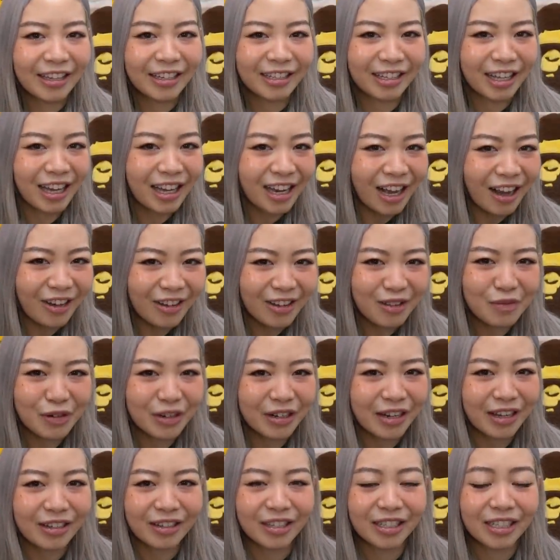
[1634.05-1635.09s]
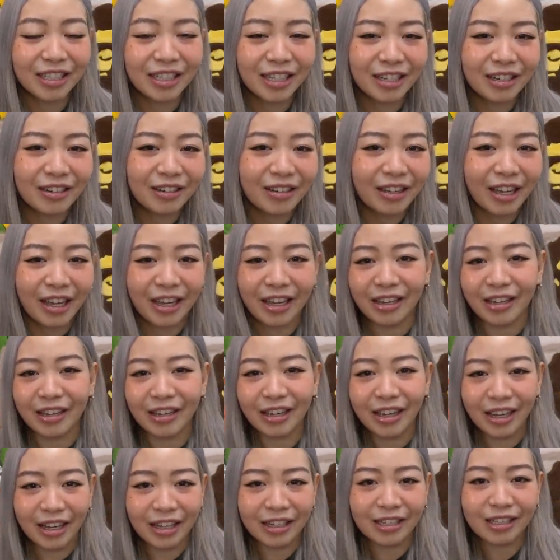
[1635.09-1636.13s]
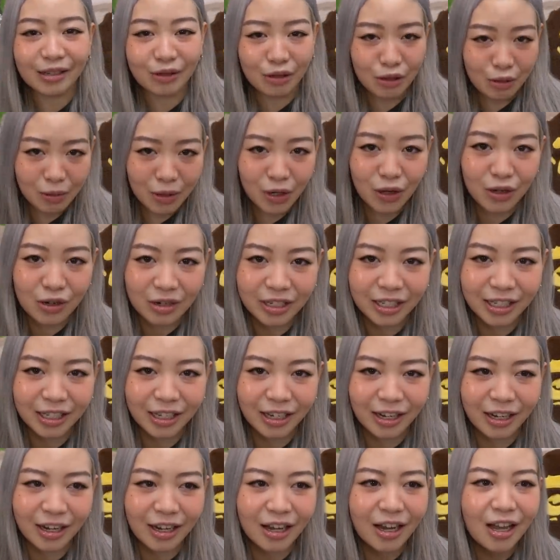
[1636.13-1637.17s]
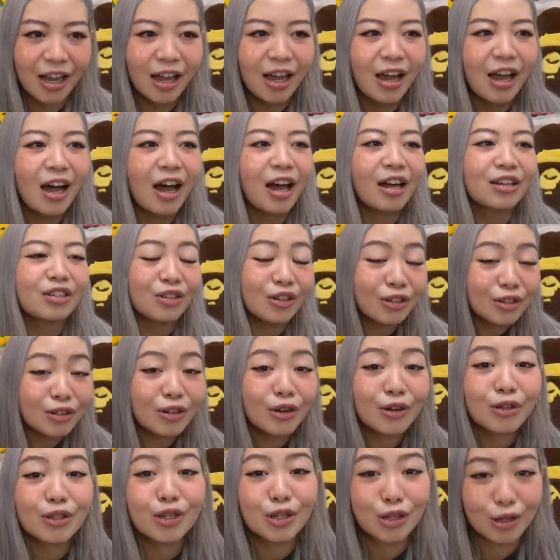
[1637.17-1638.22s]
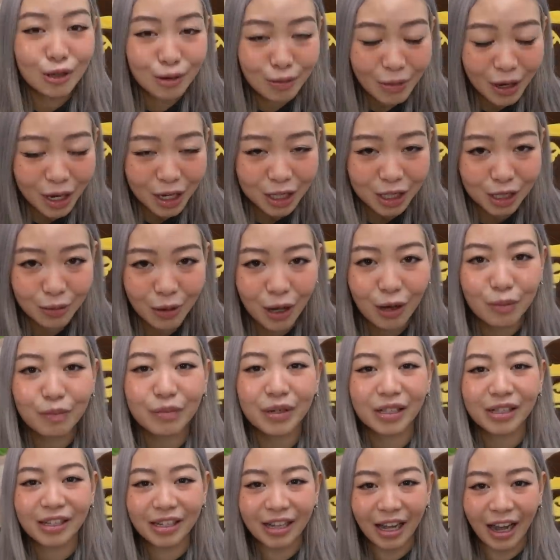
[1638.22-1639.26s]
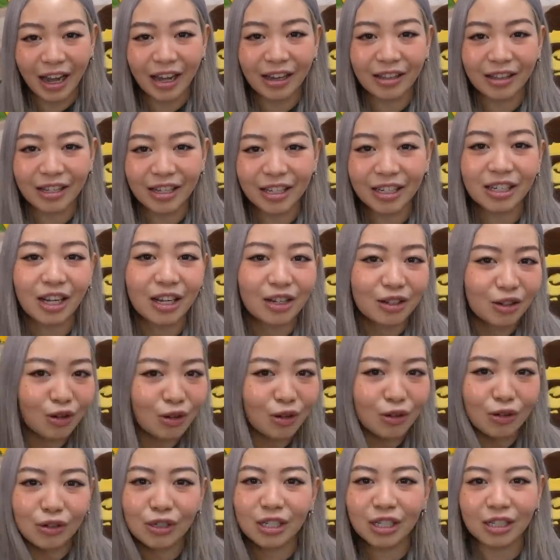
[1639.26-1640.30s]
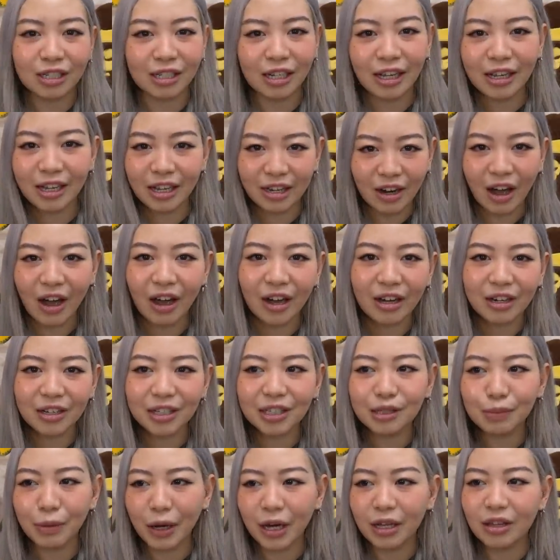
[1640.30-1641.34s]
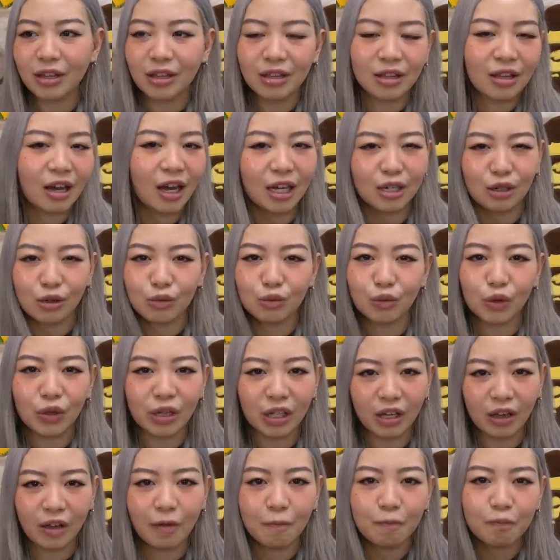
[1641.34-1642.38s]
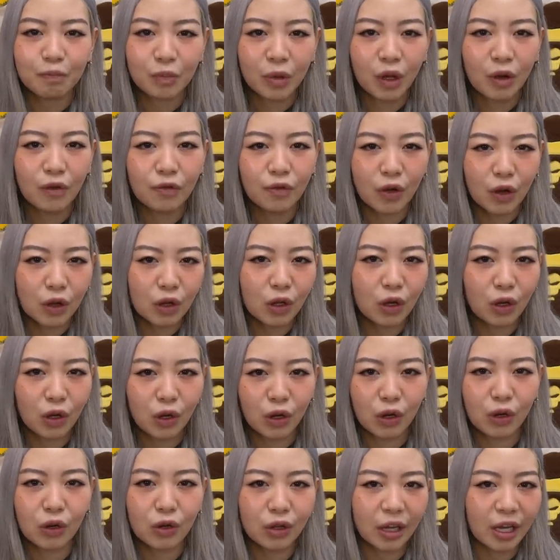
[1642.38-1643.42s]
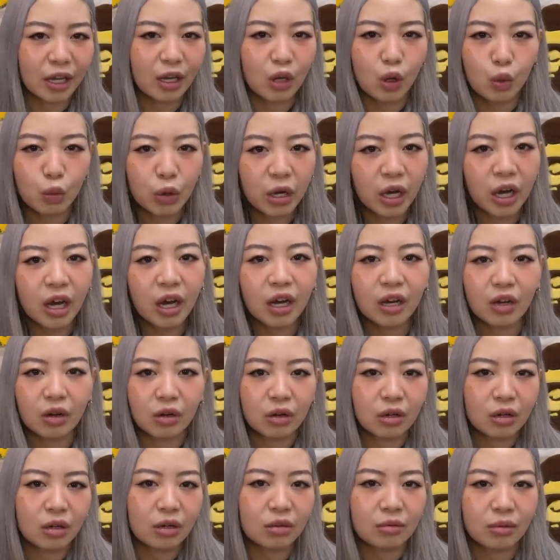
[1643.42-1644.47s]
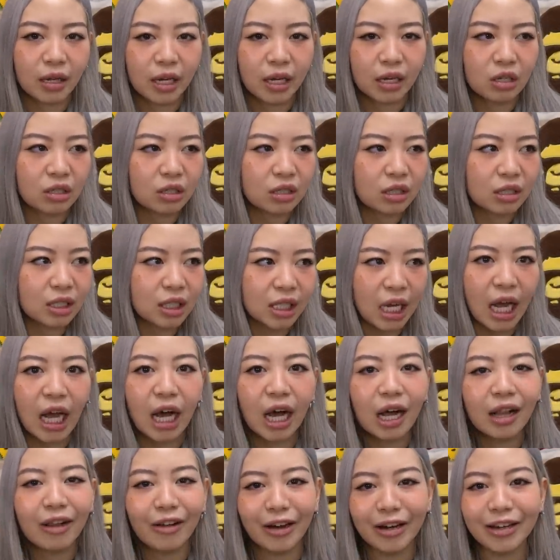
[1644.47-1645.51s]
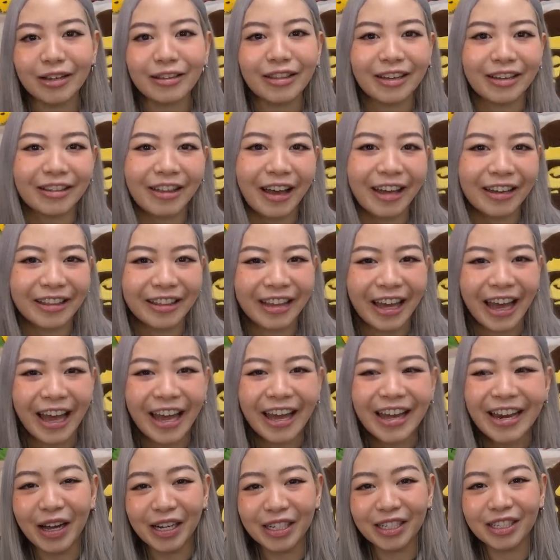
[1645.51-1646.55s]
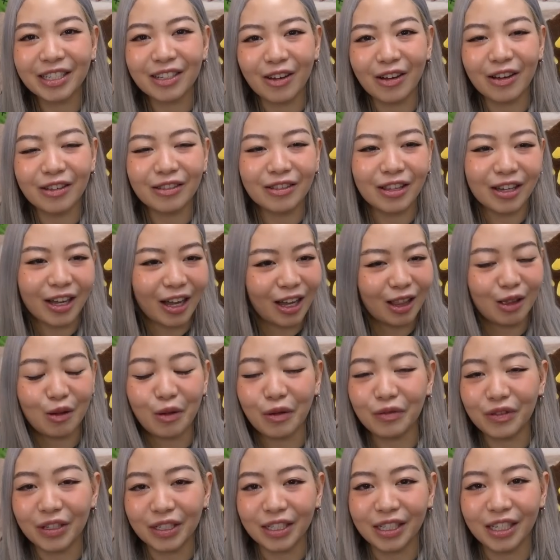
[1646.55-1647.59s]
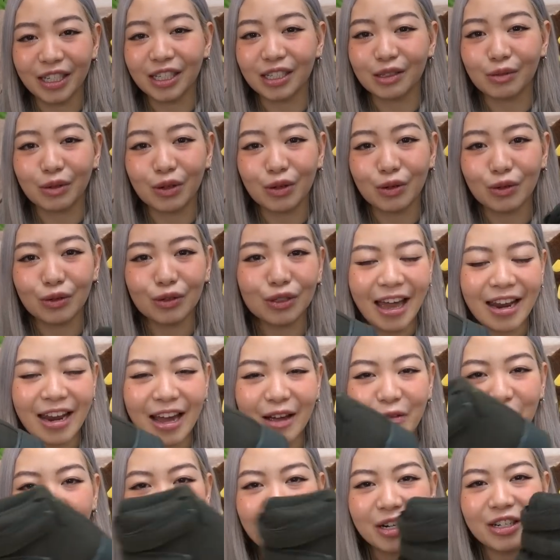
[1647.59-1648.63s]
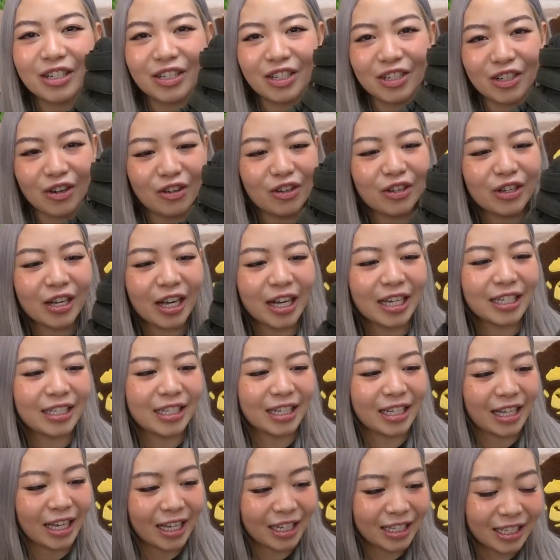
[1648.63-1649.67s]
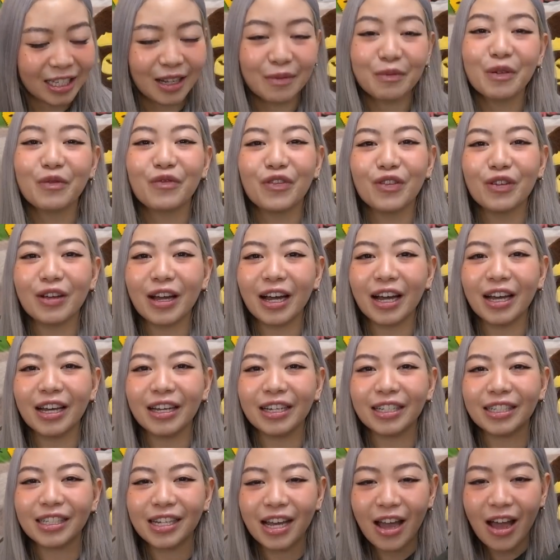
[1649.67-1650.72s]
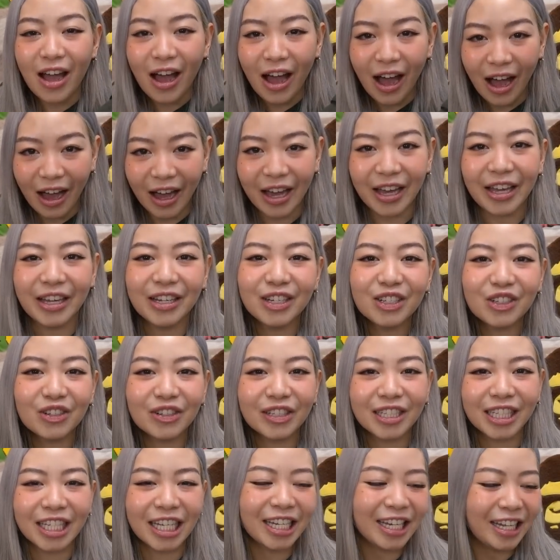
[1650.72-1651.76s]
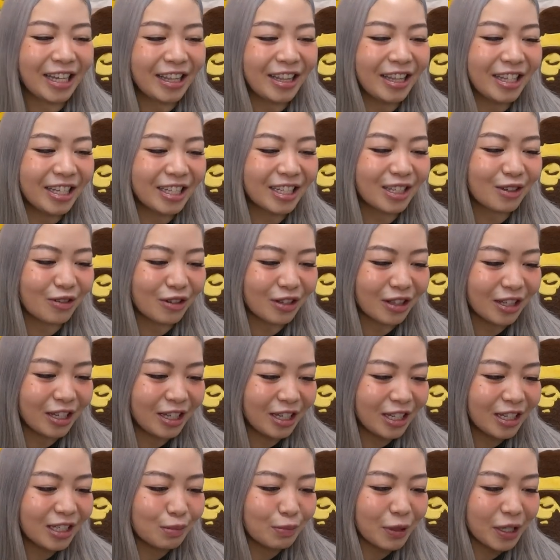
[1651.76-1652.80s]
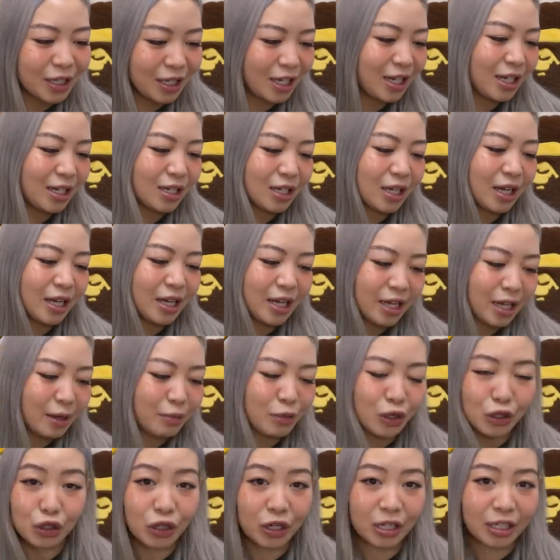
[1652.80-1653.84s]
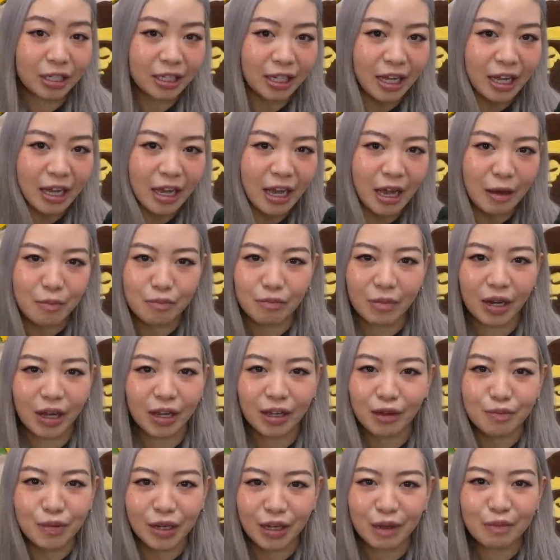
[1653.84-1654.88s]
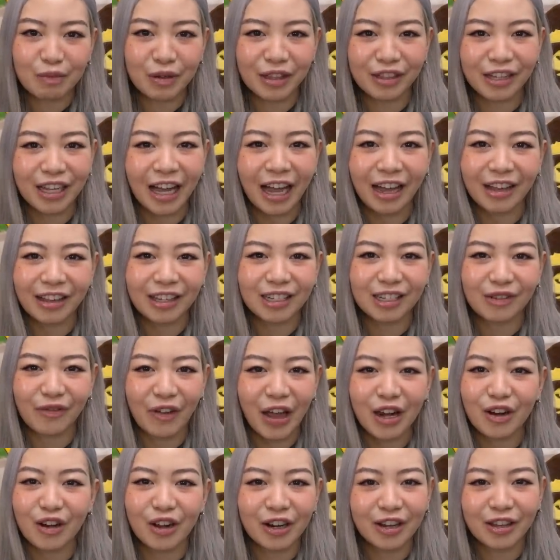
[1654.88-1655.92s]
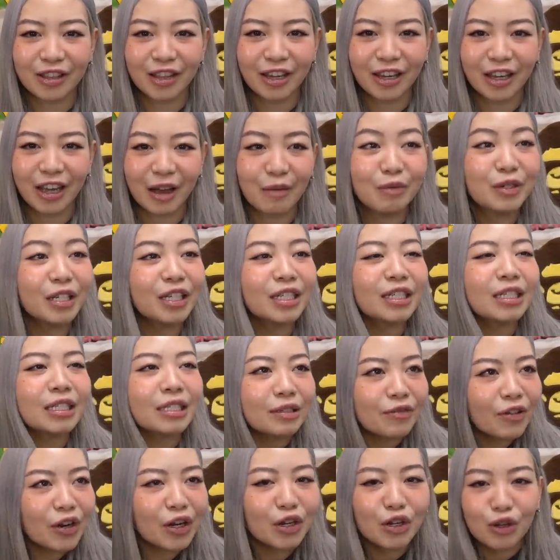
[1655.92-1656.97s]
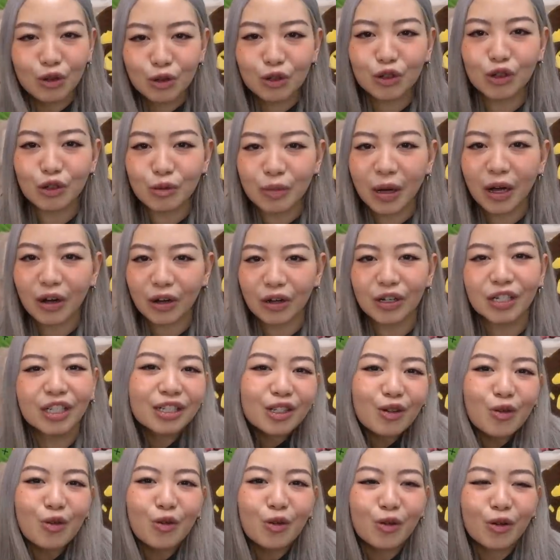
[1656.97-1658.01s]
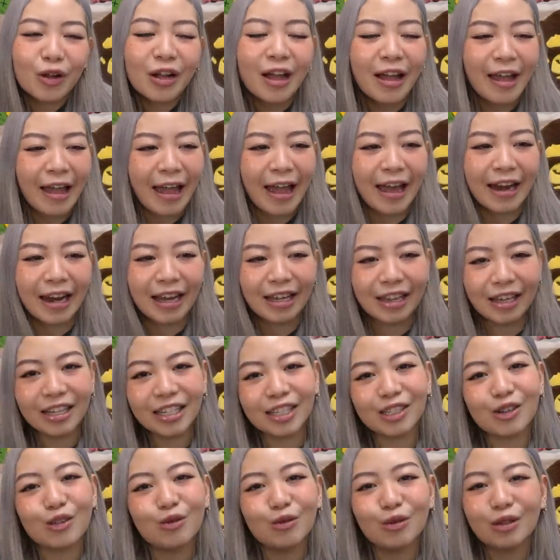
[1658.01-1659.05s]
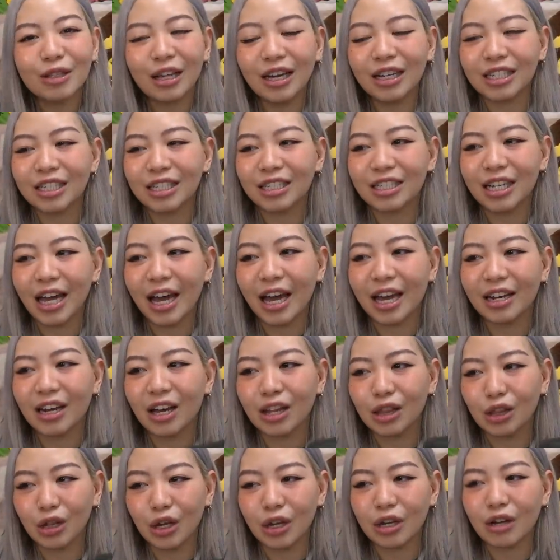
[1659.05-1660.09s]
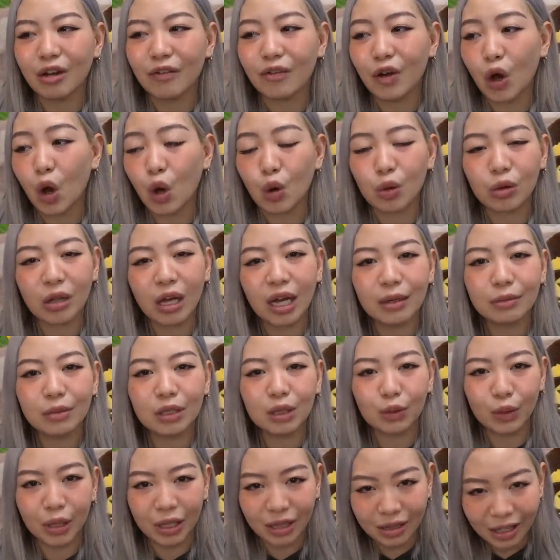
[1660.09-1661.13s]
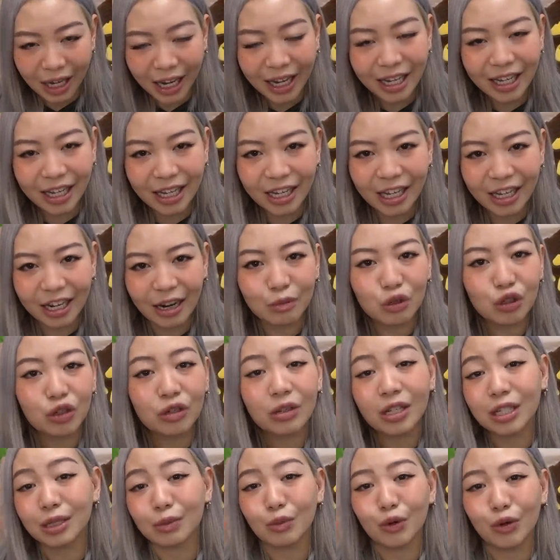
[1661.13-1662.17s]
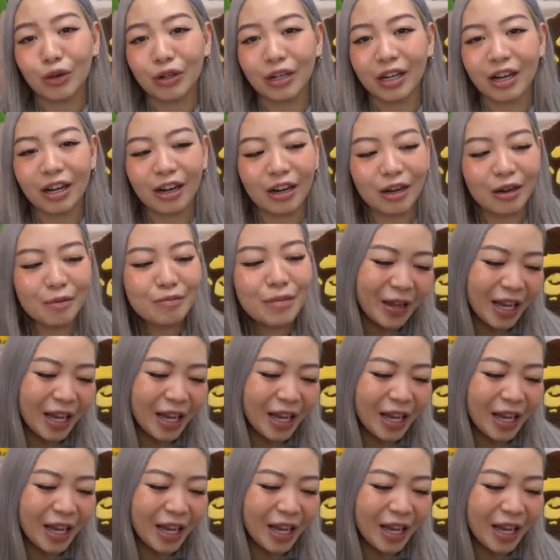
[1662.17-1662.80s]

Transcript: Is that how you pronounce it? Okay, guys, I'm gonna be honest here. I don't know too much about Billie Eilish. I know she's like an artist, but other than that, I don't really follow like her work or like her style or anything like that. I just thought the color of the sneakers were cool and I wanted to show you guys in case some of you guys are interested in this release, but yeah, okay. I'm not trying to say I'm like a big Billie Eilish fan or anything. I'm just very neutral about her. She's cool, and I think it's cool that she's had a lot of collabs with Nike, and I'm sure there's more to come.